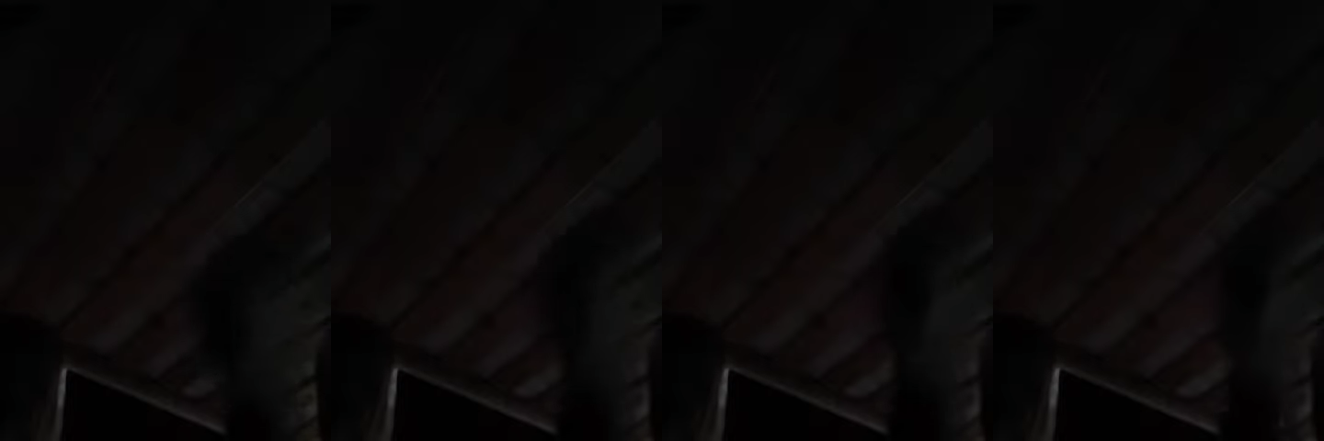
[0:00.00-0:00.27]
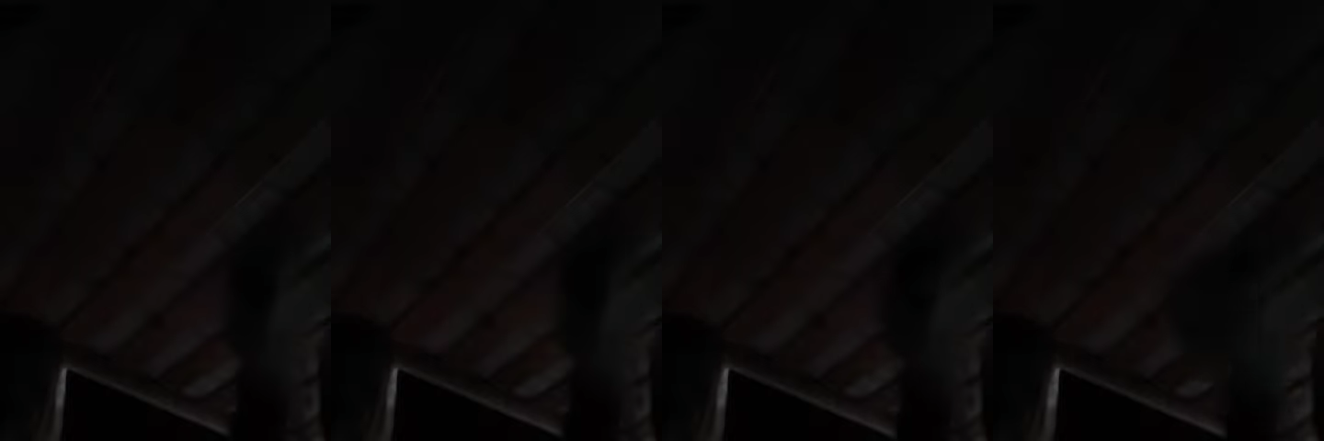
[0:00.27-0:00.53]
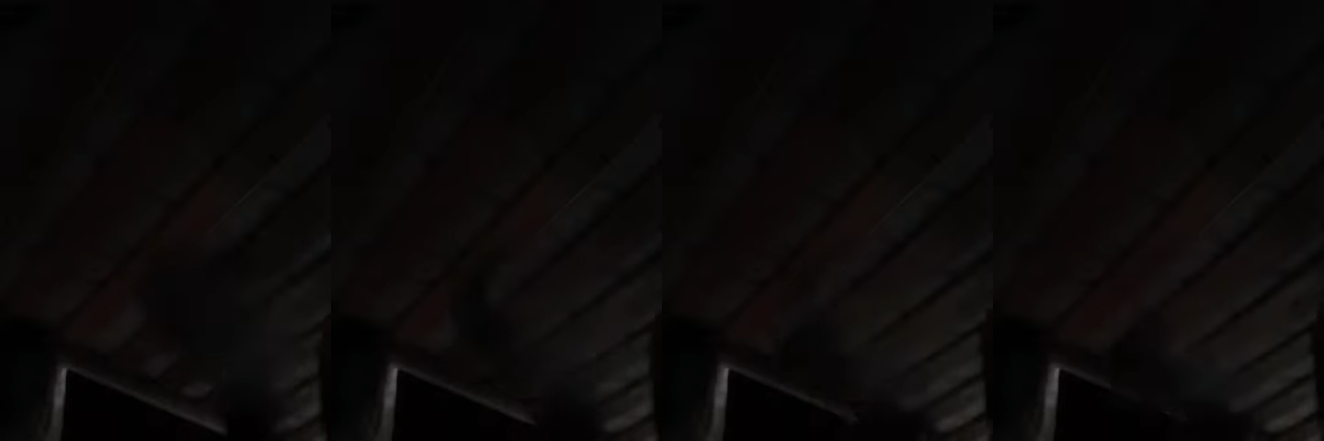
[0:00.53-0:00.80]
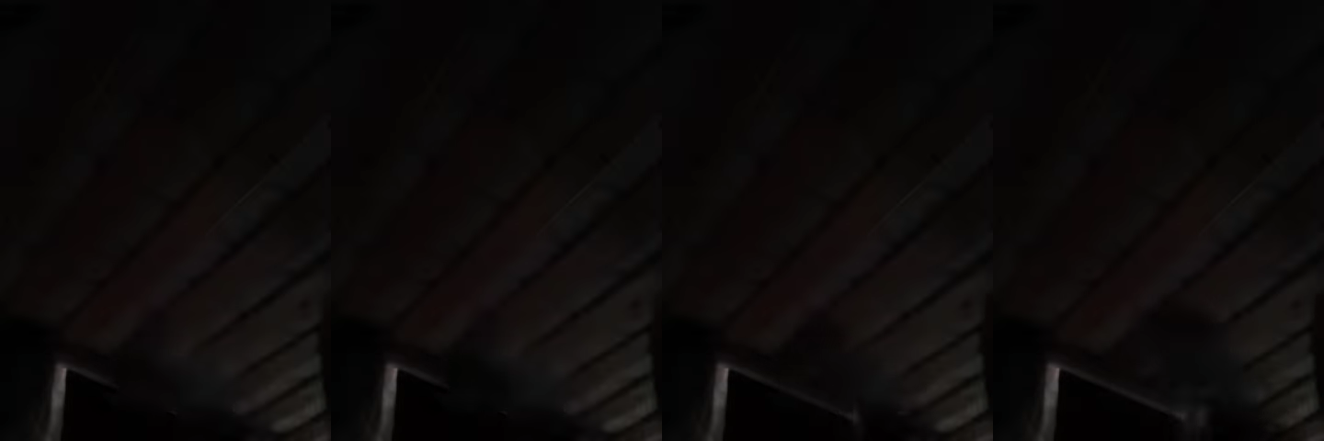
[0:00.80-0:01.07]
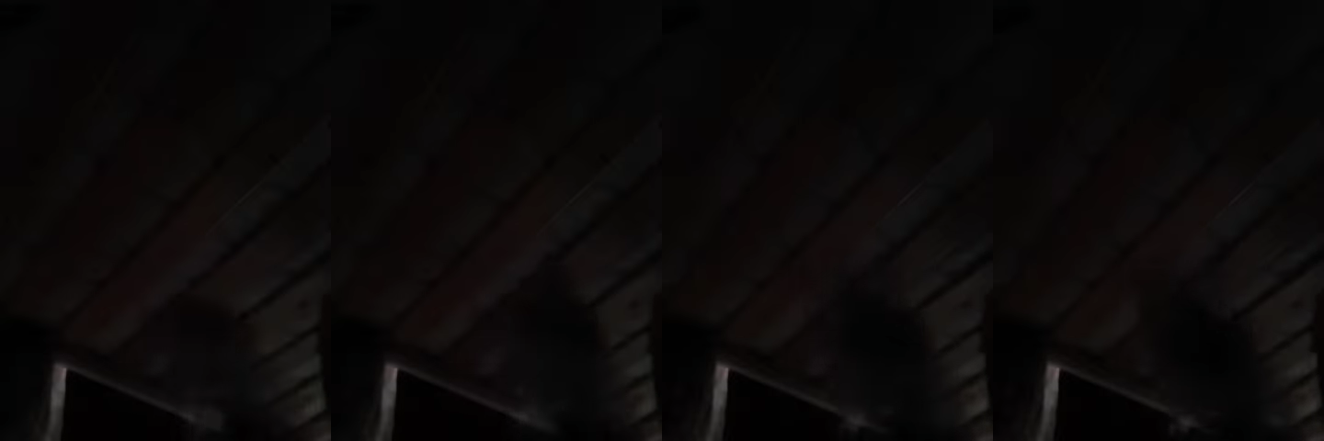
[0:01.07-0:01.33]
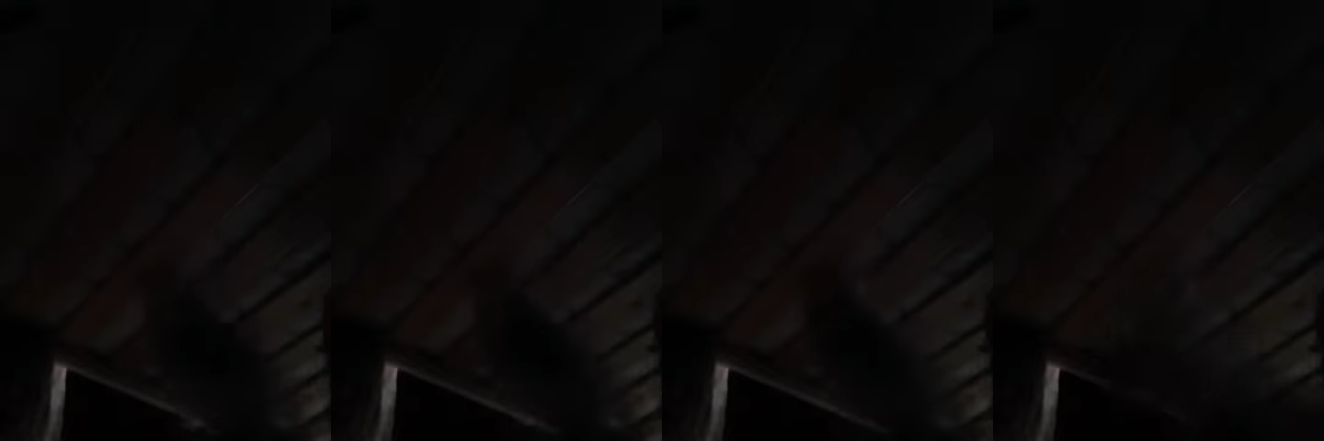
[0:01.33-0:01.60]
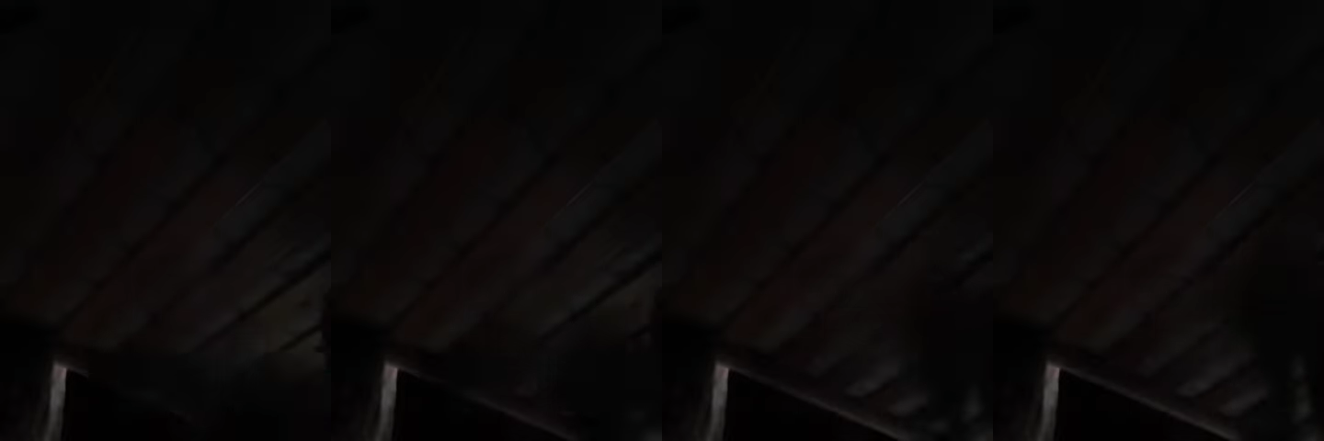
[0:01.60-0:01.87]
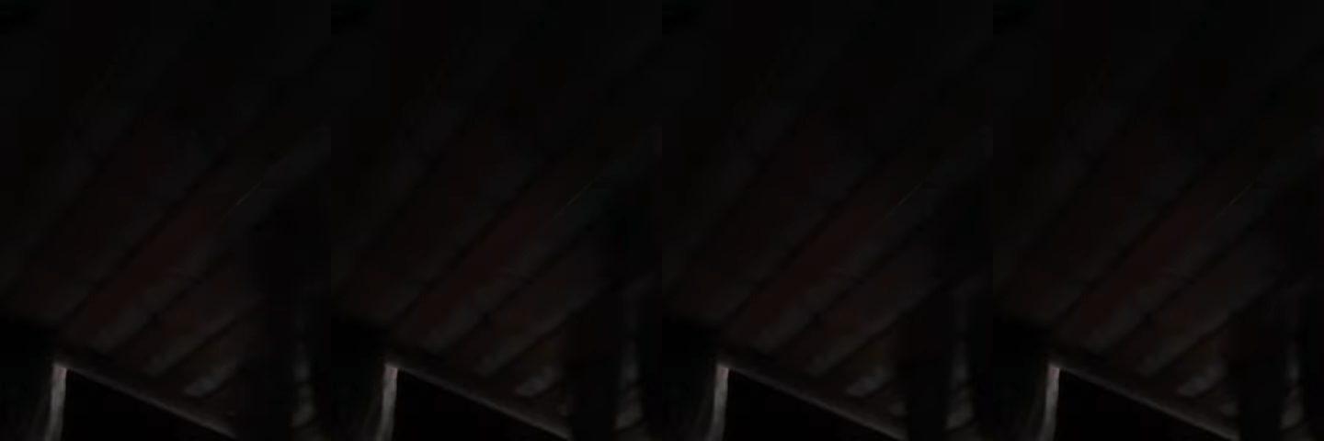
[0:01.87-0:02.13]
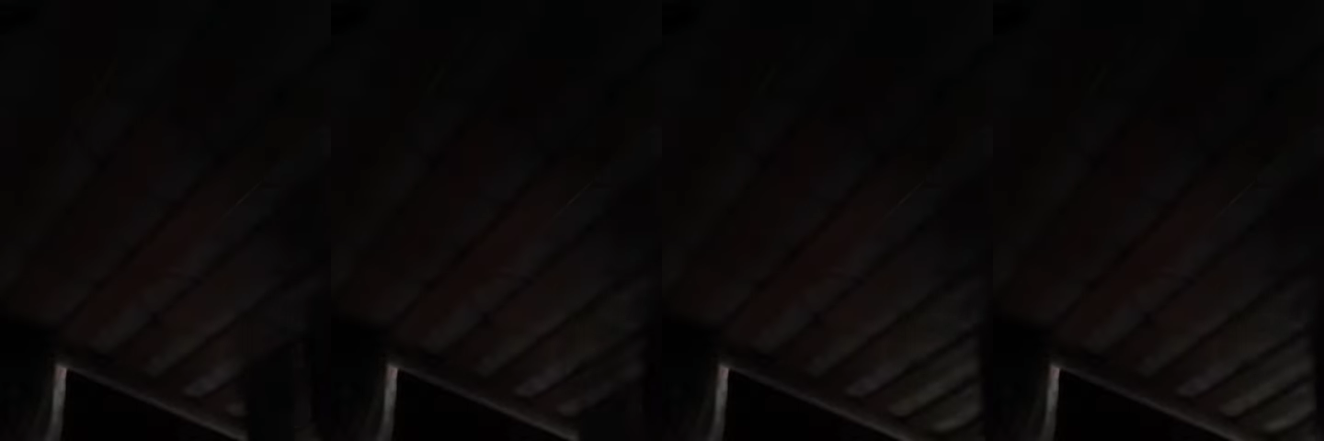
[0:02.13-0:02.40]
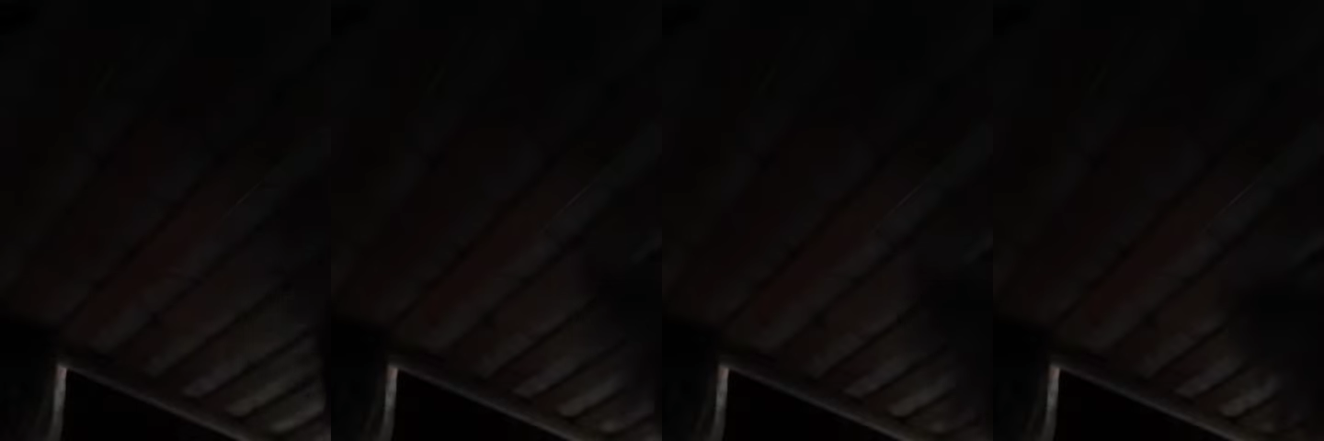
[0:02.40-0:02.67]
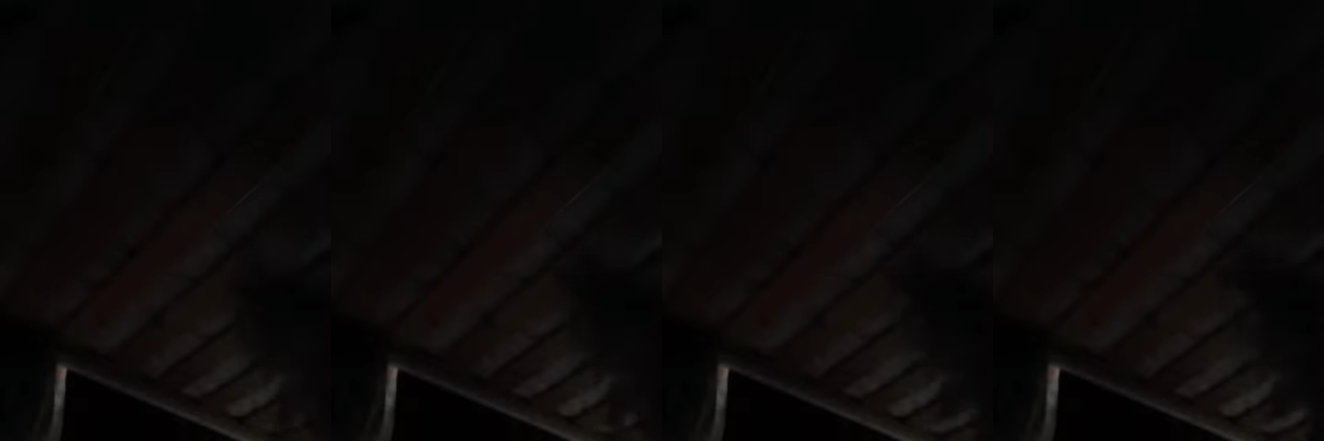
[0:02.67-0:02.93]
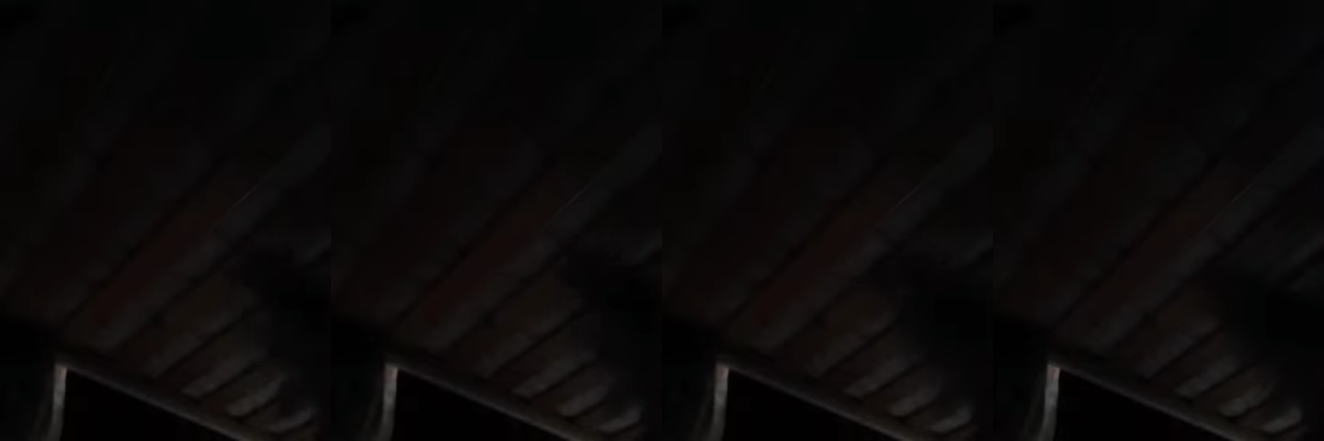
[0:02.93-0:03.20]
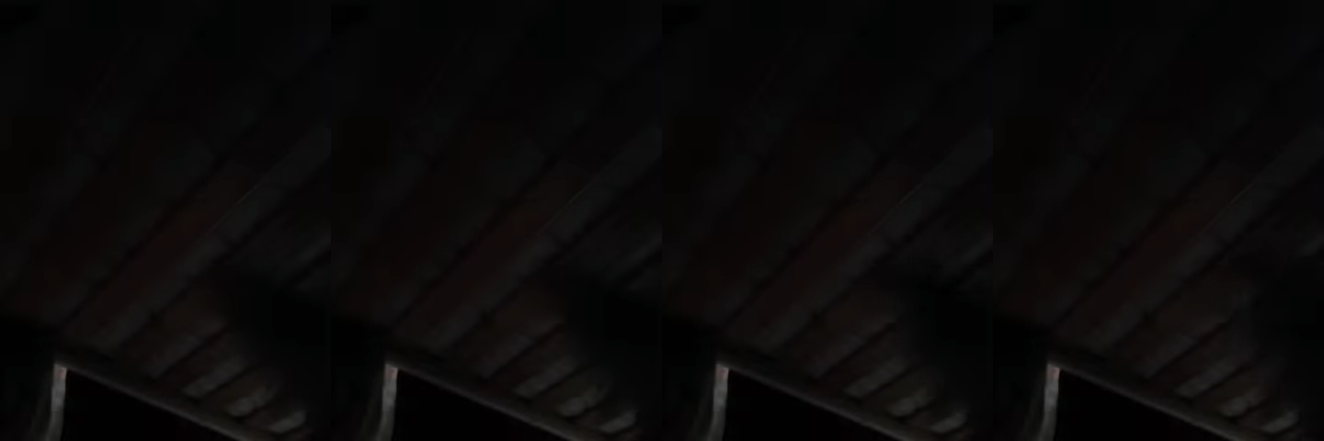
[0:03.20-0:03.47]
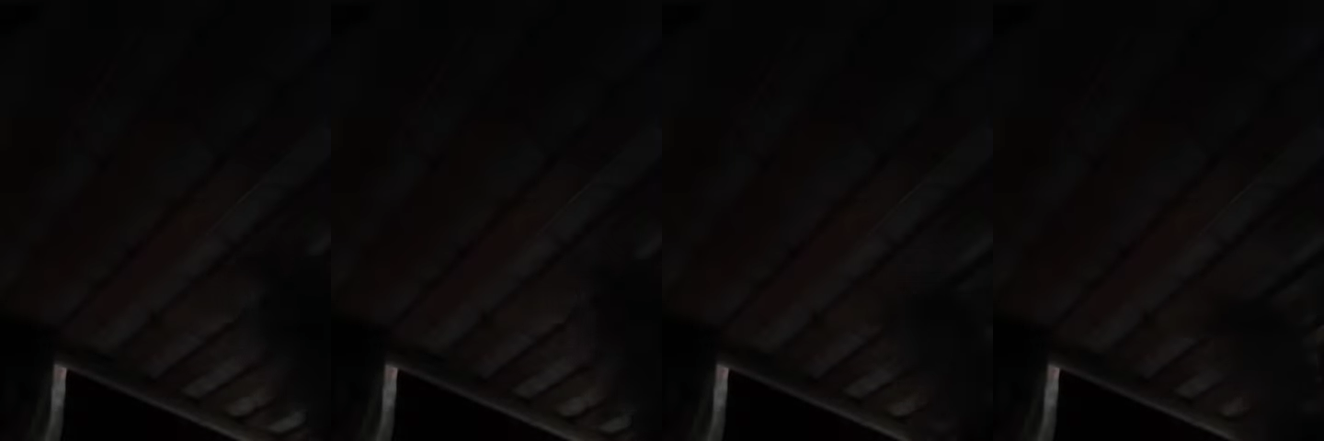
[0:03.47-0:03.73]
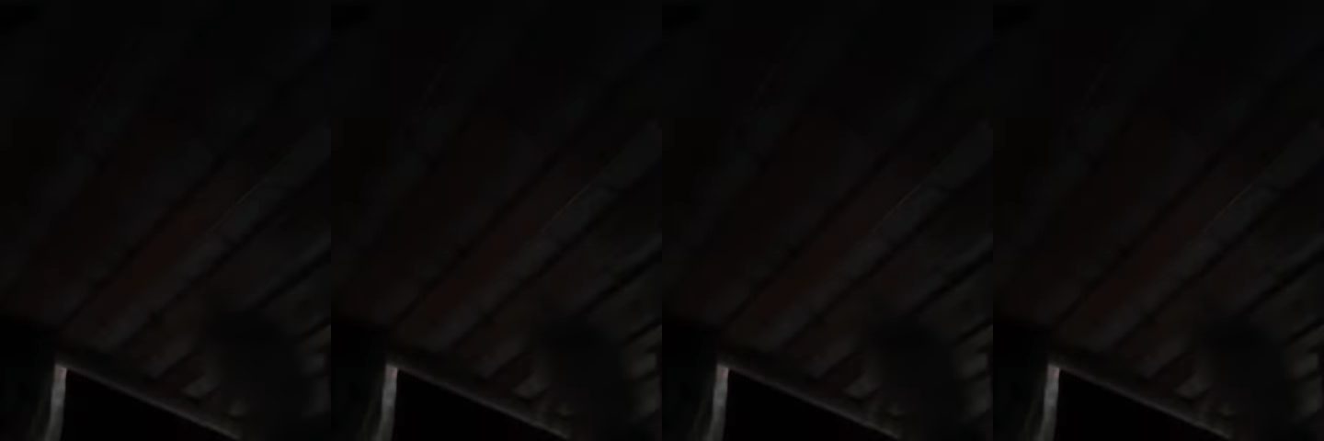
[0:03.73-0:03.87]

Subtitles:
No face is visible, so there are no lips to read.